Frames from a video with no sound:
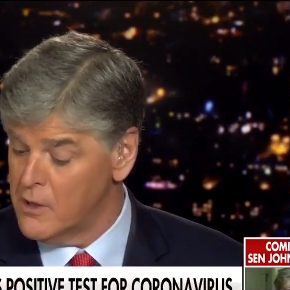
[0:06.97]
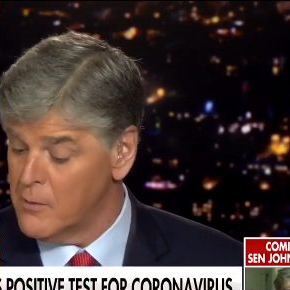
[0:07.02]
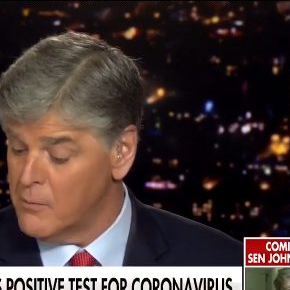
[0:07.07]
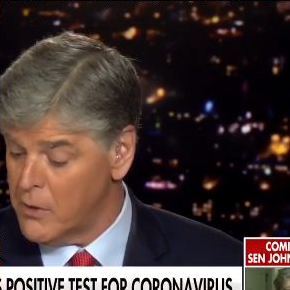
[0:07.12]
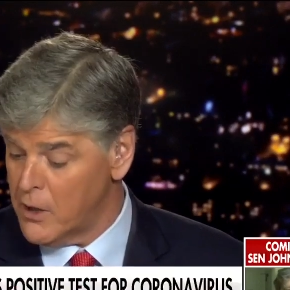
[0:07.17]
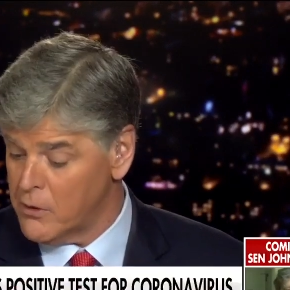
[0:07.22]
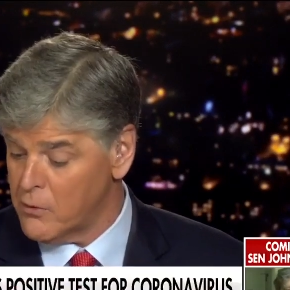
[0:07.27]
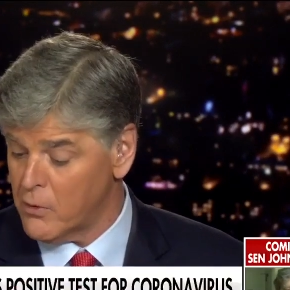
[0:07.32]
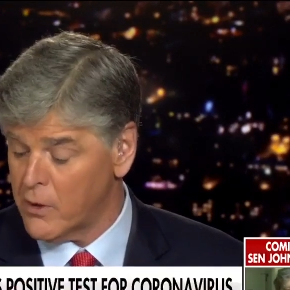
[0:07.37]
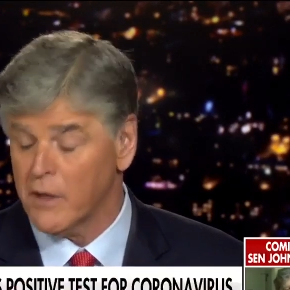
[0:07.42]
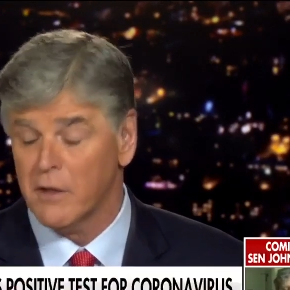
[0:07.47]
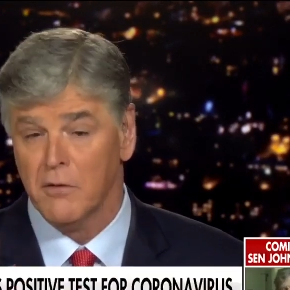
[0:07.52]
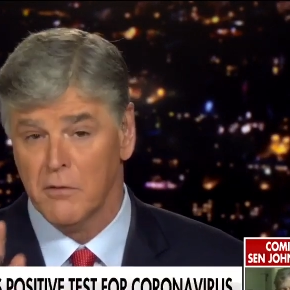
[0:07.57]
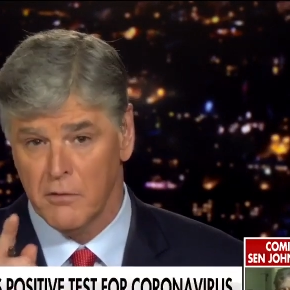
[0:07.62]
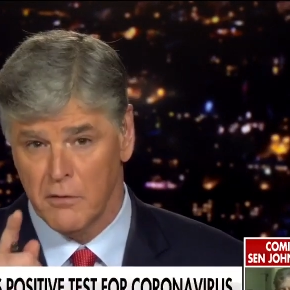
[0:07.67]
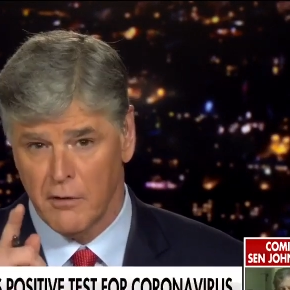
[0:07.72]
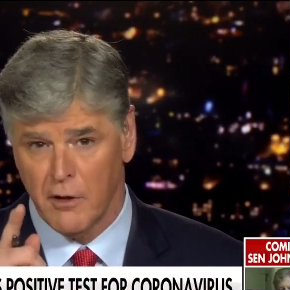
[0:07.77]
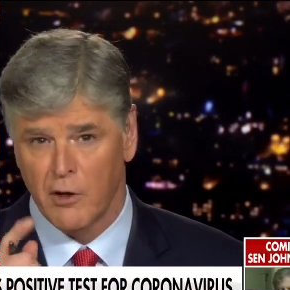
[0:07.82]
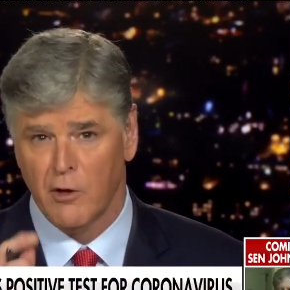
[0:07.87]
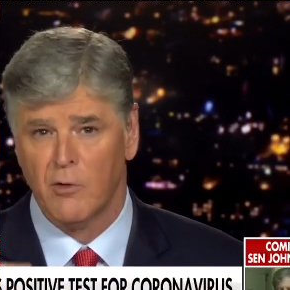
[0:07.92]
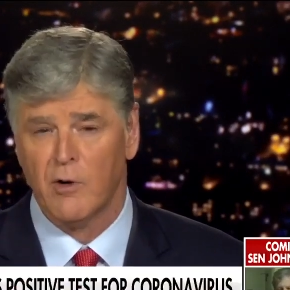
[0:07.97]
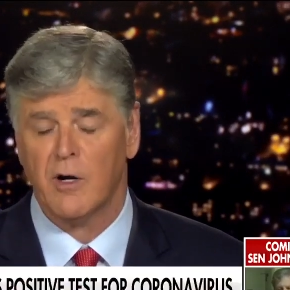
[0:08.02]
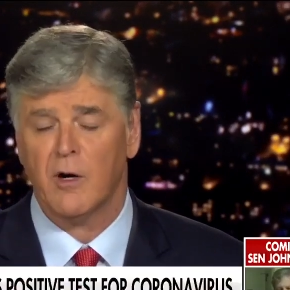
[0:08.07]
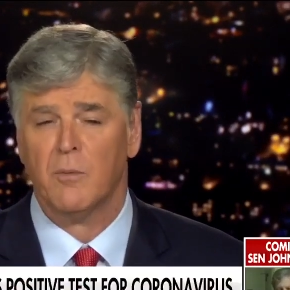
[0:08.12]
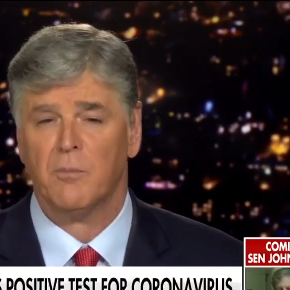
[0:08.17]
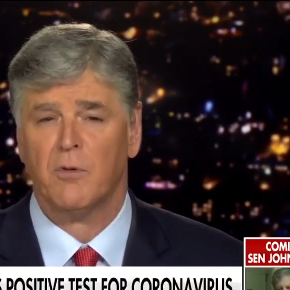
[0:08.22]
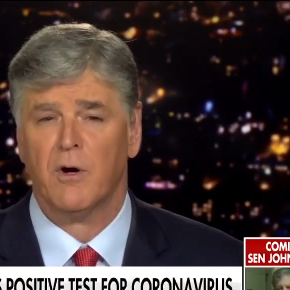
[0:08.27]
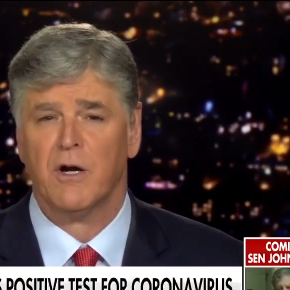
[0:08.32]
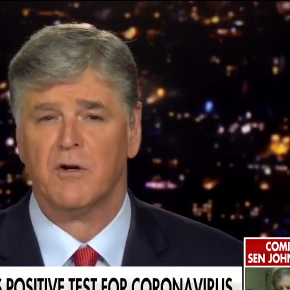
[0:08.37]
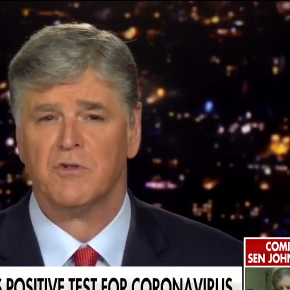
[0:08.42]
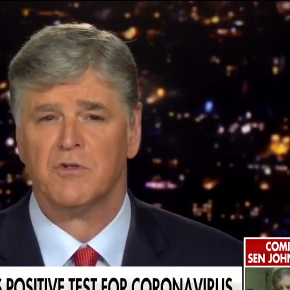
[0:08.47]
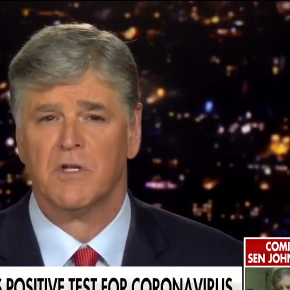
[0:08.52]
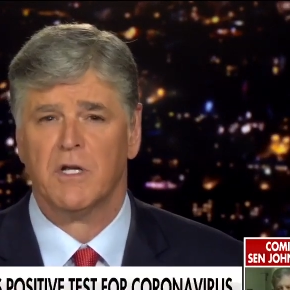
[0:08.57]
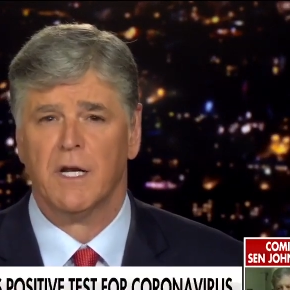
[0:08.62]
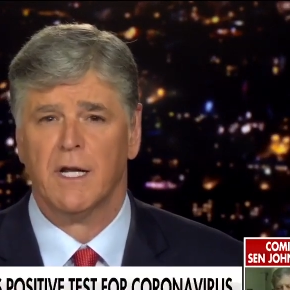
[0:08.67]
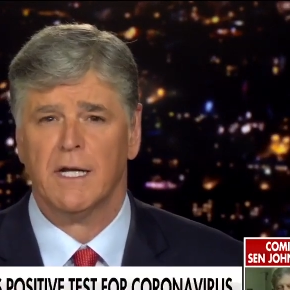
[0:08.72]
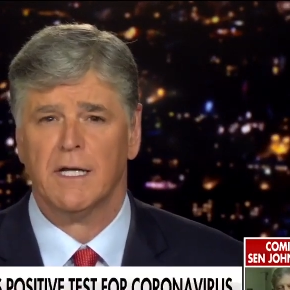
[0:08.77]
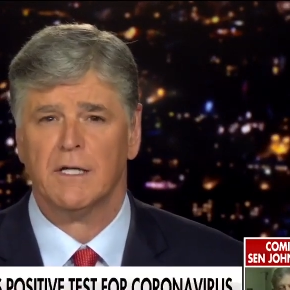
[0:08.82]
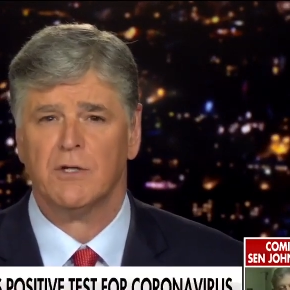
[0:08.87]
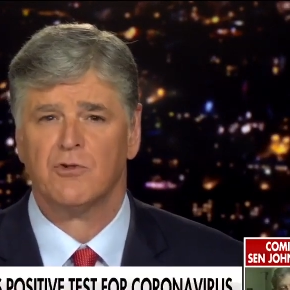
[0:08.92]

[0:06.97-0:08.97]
By the way, they are in our prayers tonight.